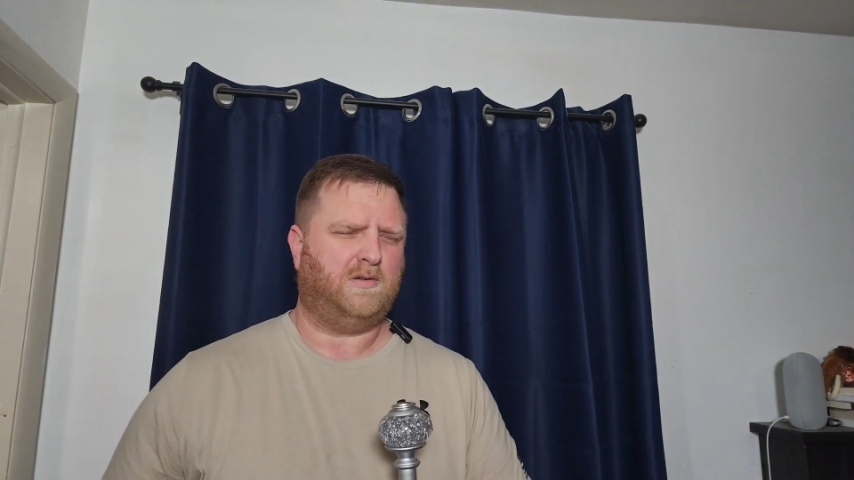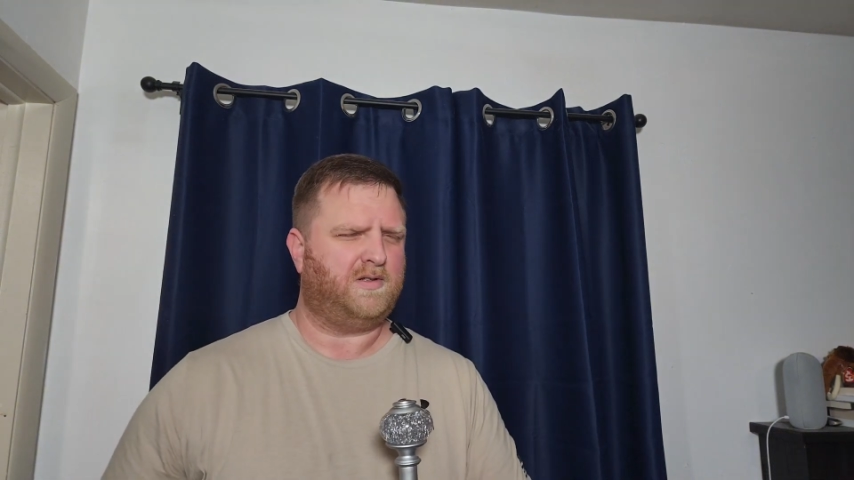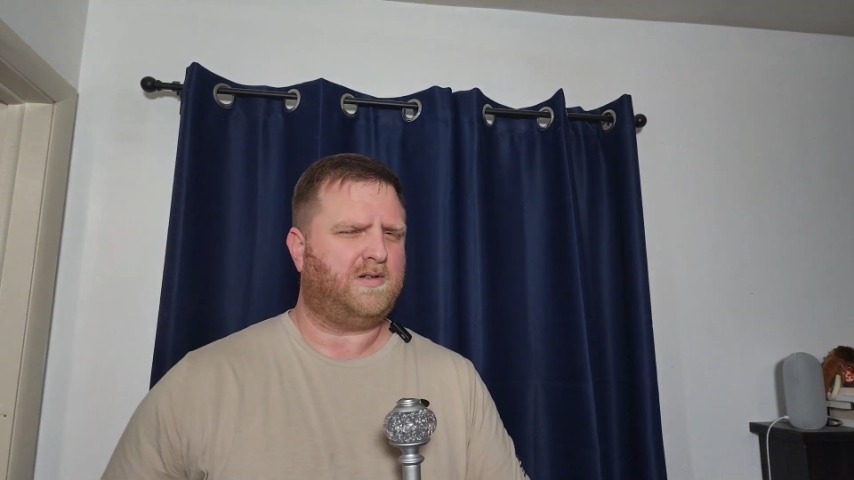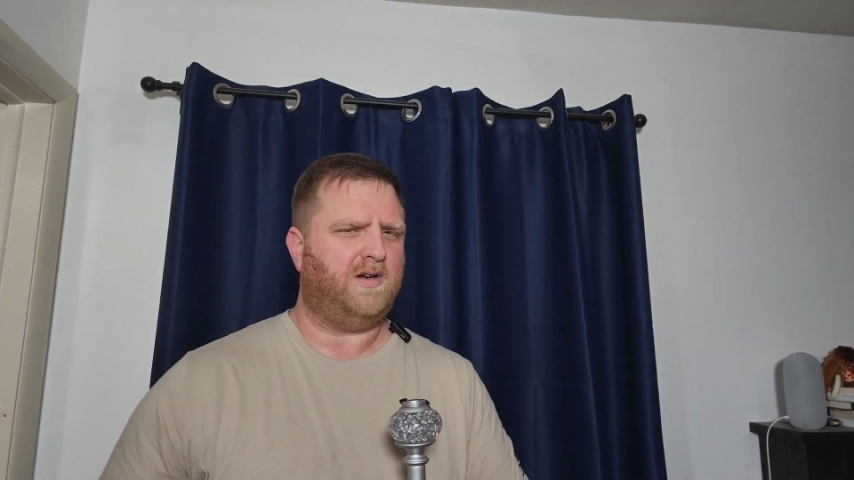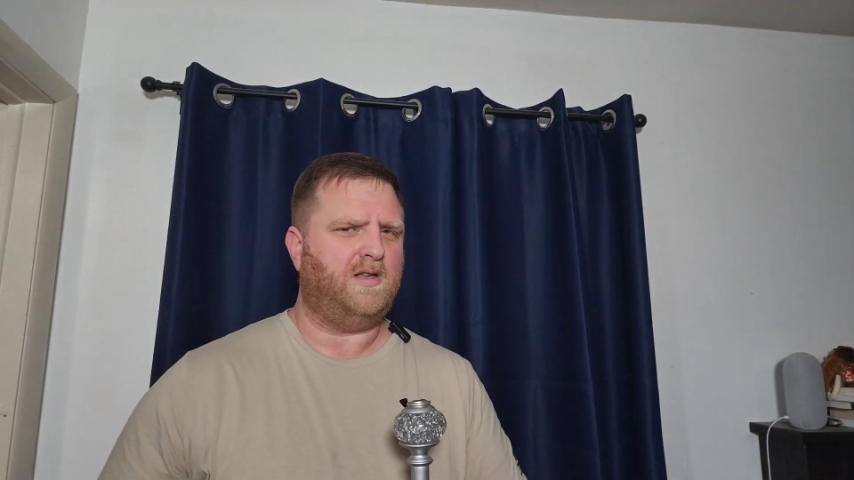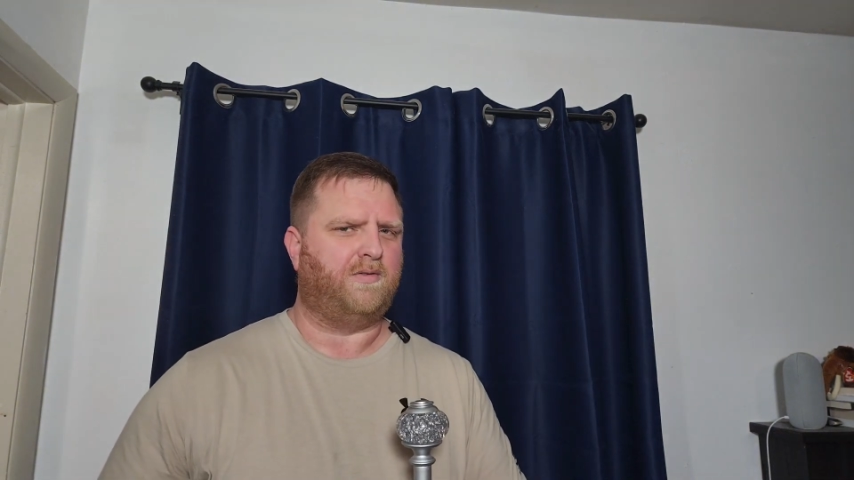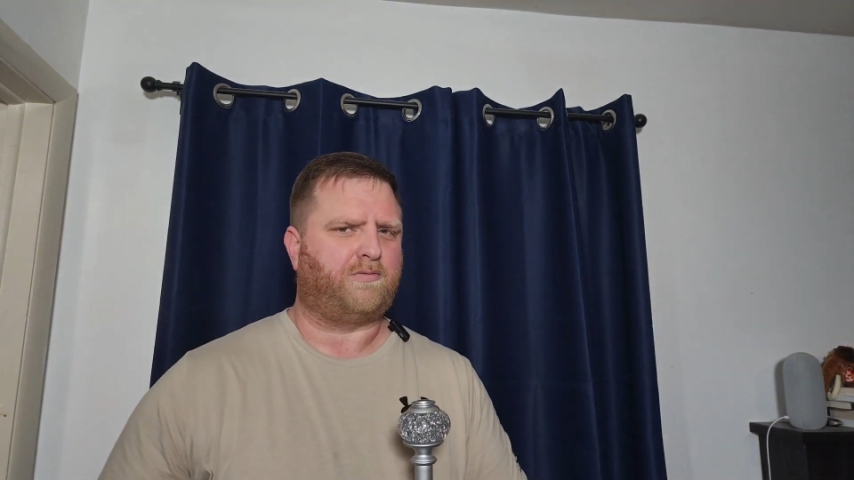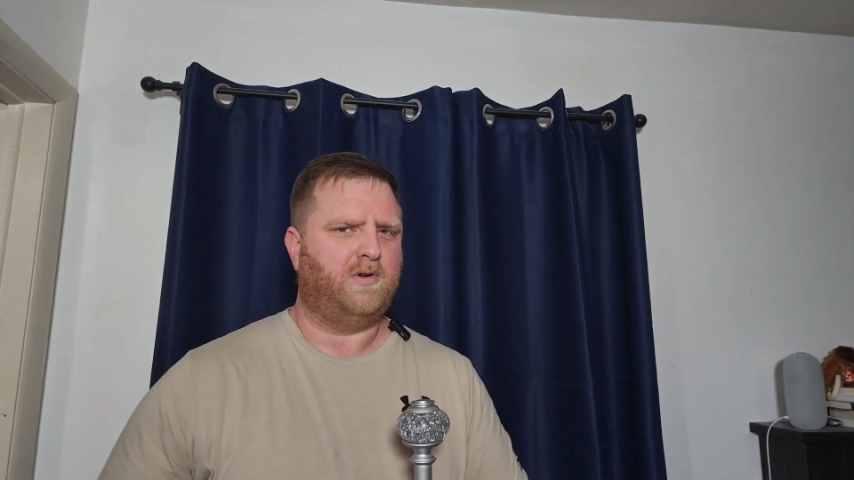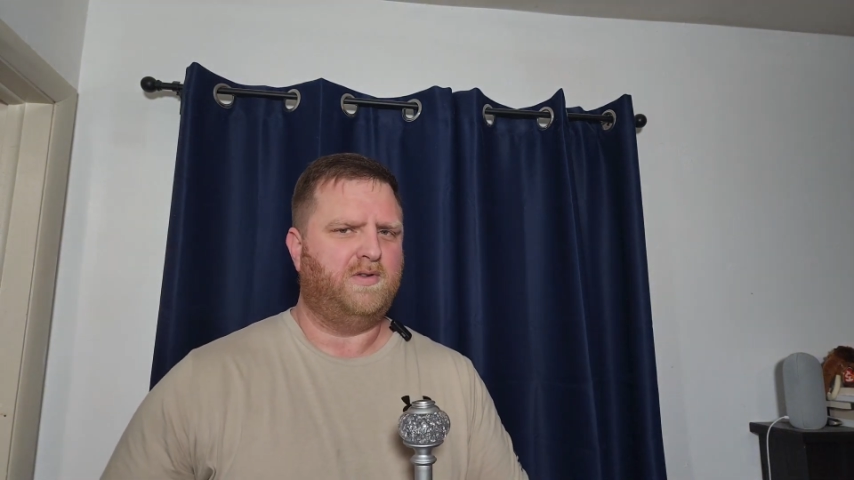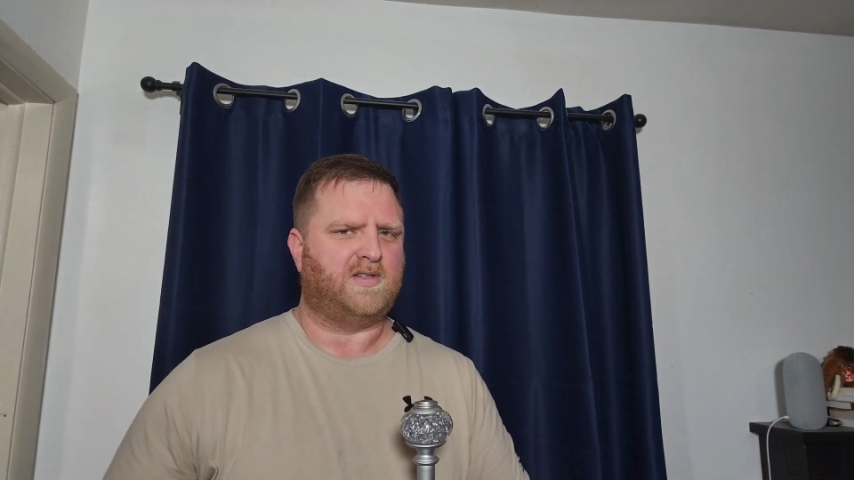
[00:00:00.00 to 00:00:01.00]
let's go ahead and
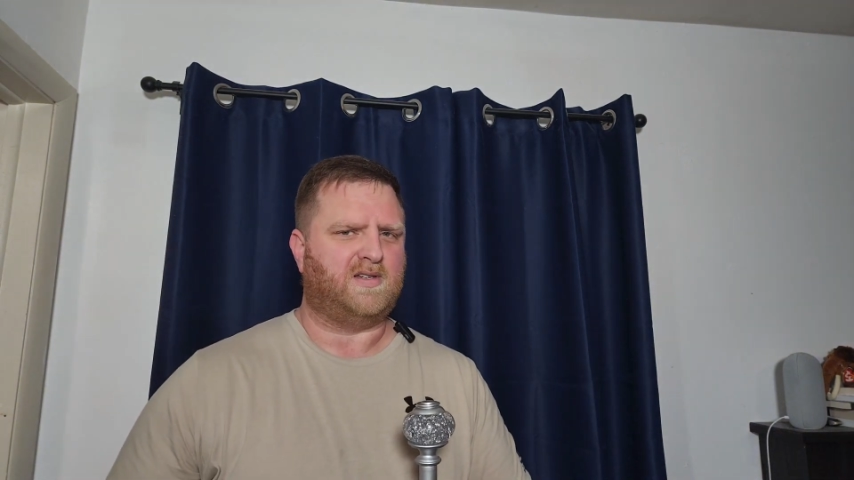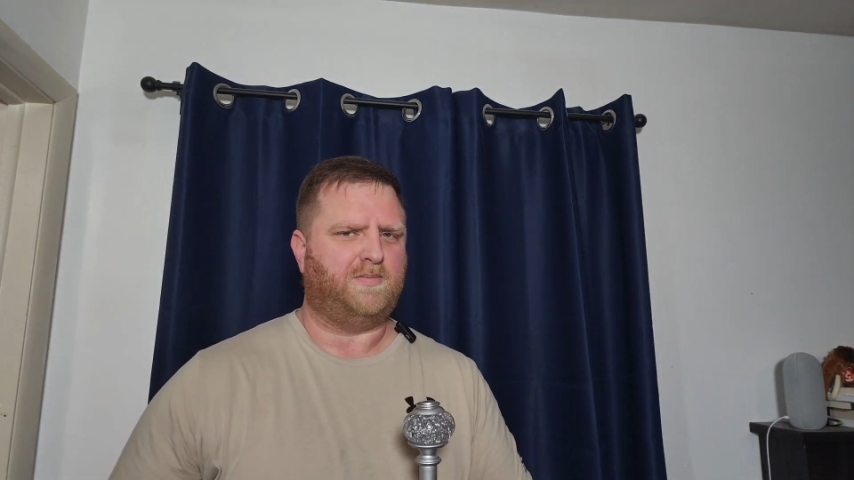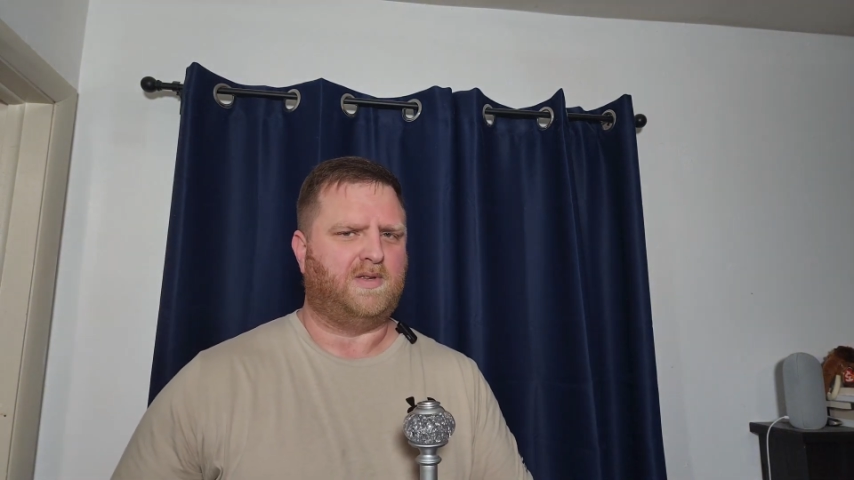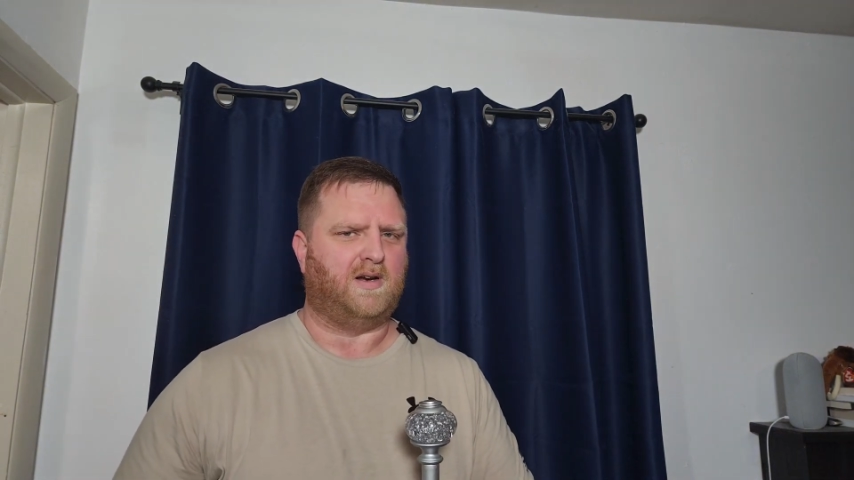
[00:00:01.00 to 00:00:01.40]
throw this up